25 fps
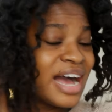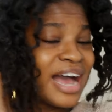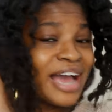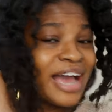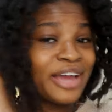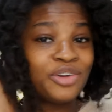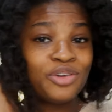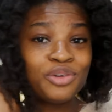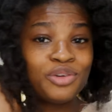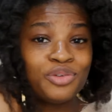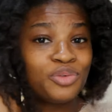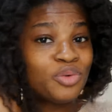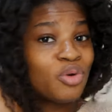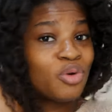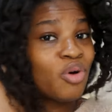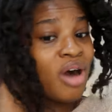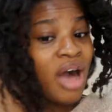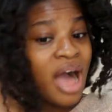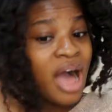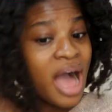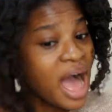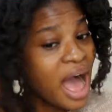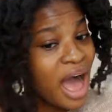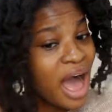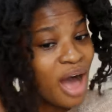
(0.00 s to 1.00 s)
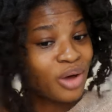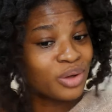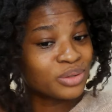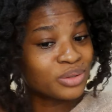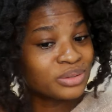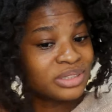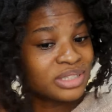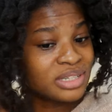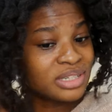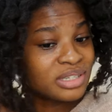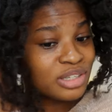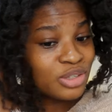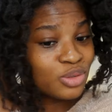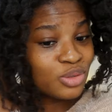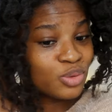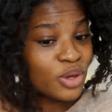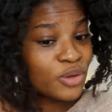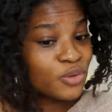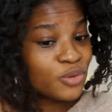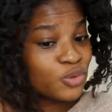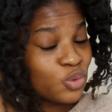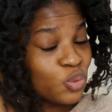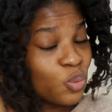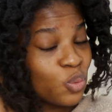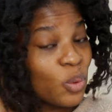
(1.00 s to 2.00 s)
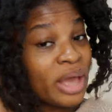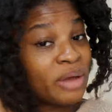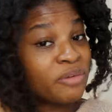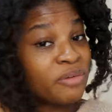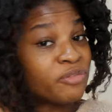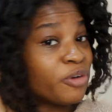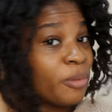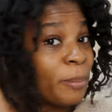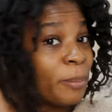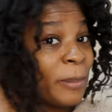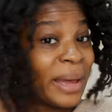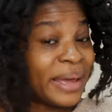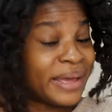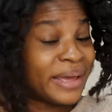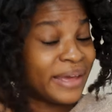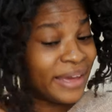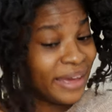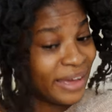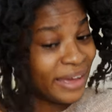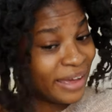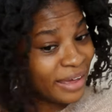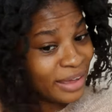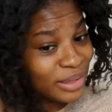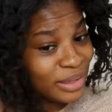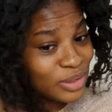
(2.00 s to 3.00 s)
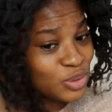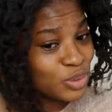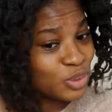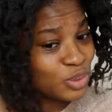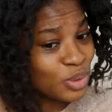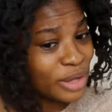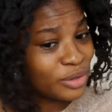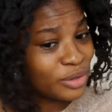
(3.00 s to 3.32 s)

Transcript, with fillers: I don't know how this is going to work for my hair so I